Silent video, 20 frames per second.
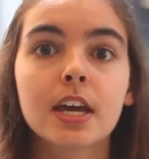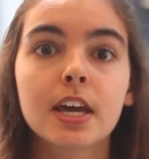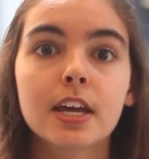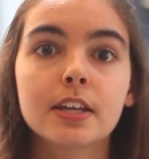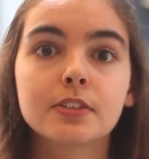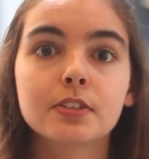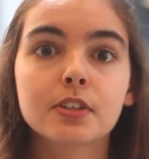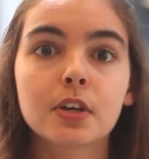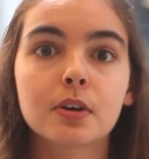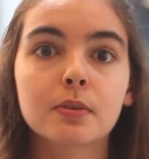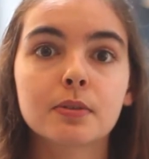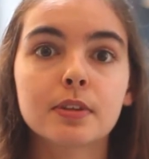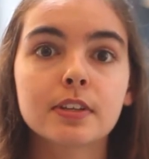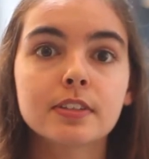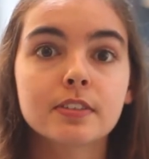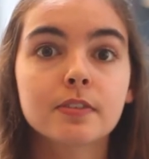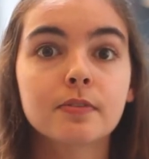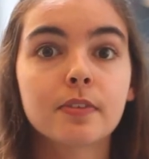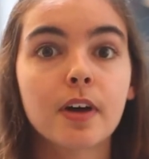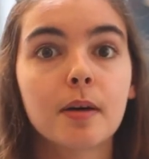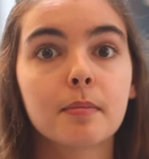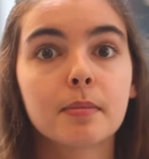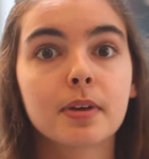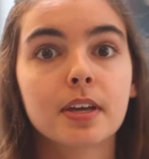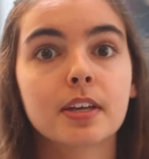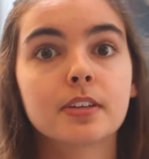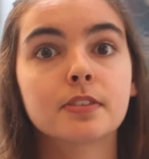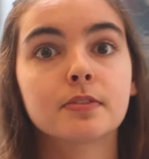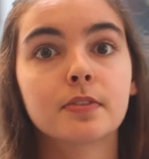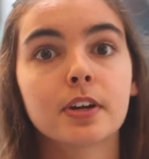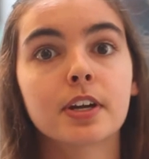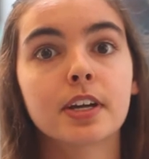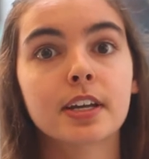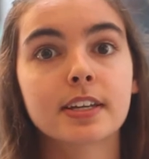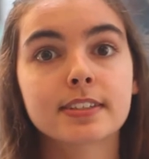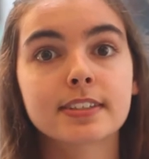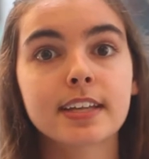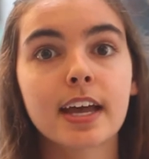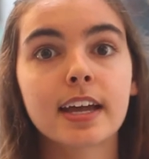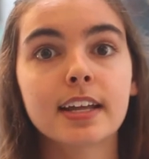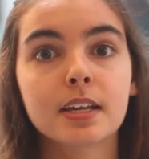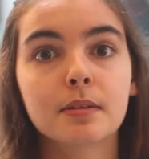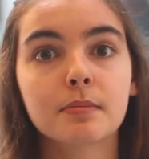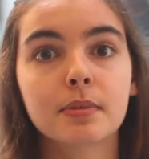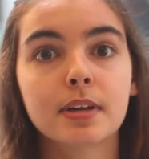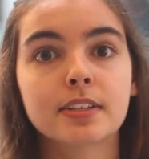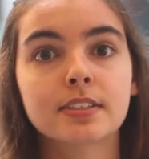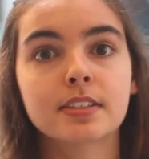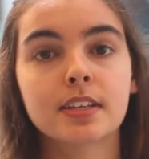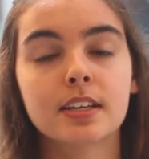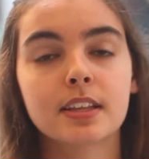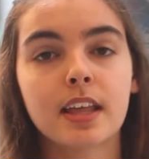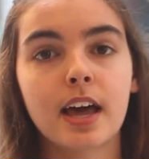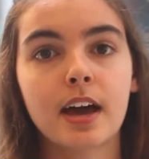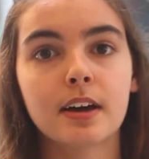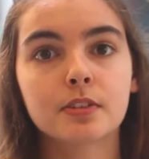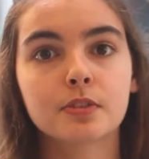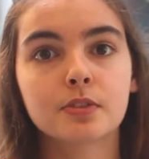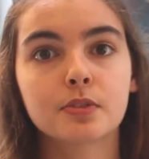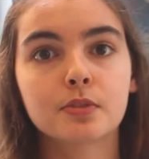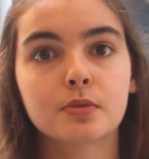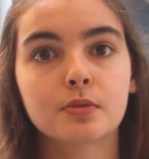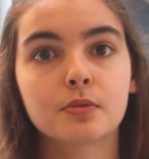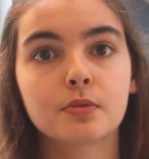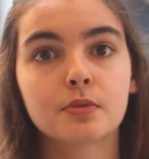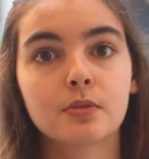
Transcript: And so this development is very exciting because it allows